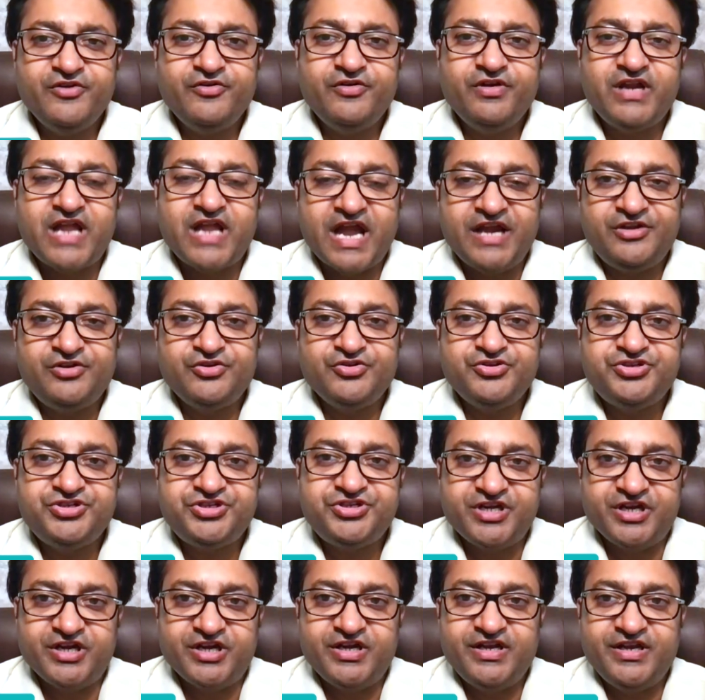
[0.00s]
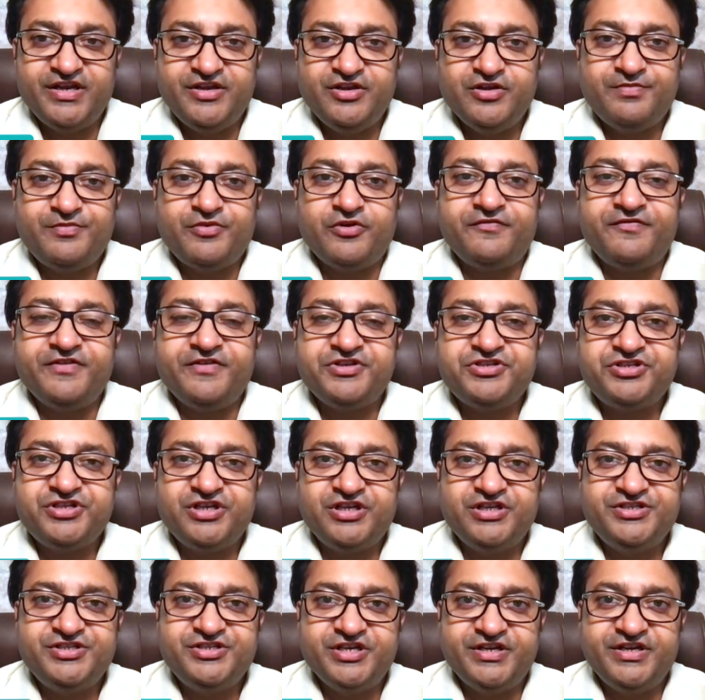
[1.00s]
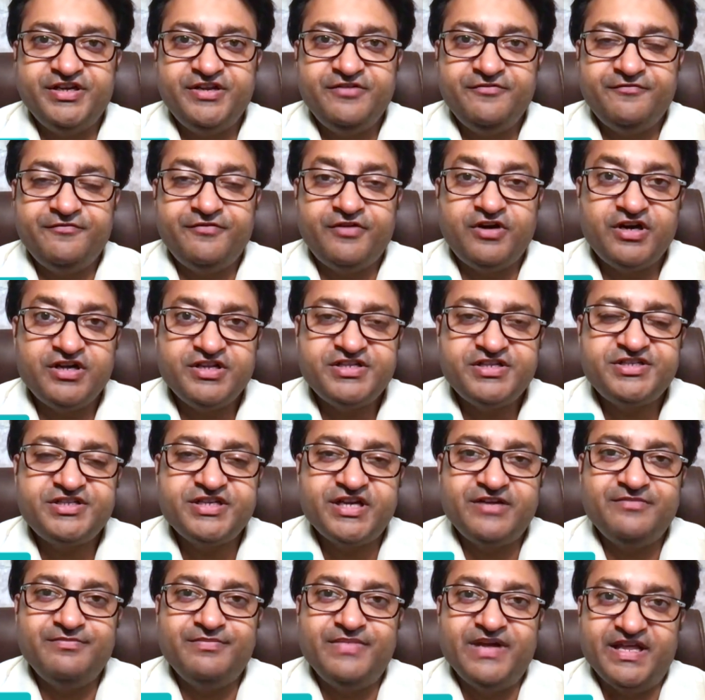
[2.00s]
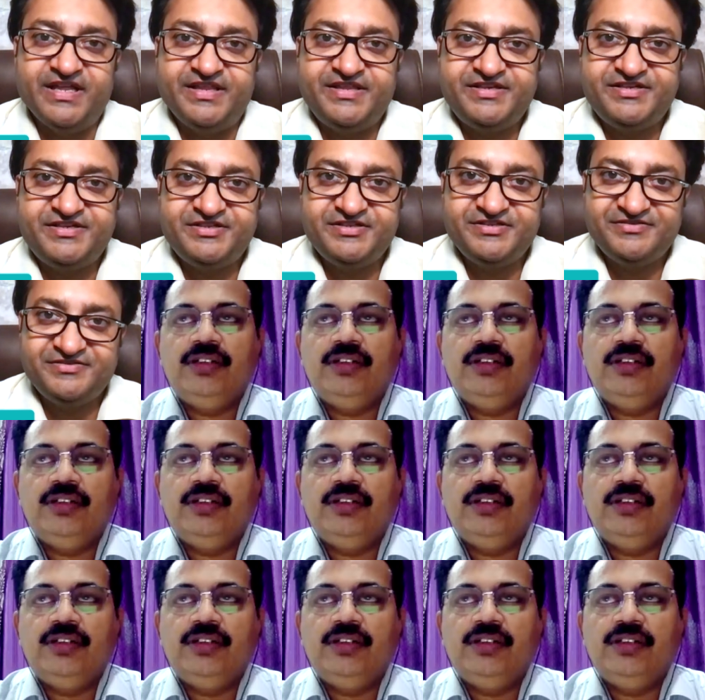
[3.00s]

you would like to share in your professional journey, worst and best?